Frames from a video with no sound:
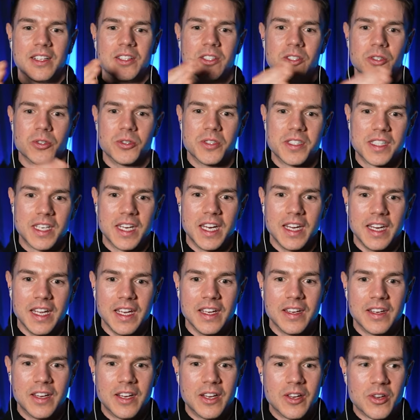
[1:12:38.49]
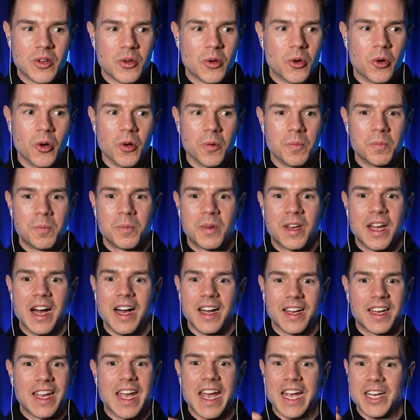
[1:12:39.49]
too skinny or
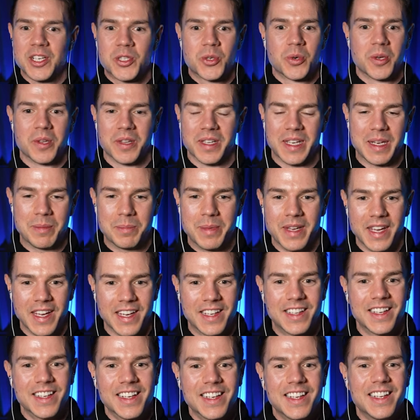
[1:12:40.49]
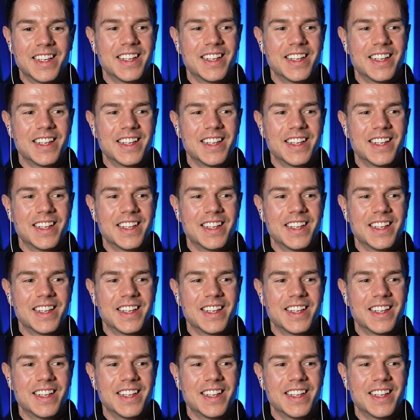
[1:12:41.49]
gargantuanly big,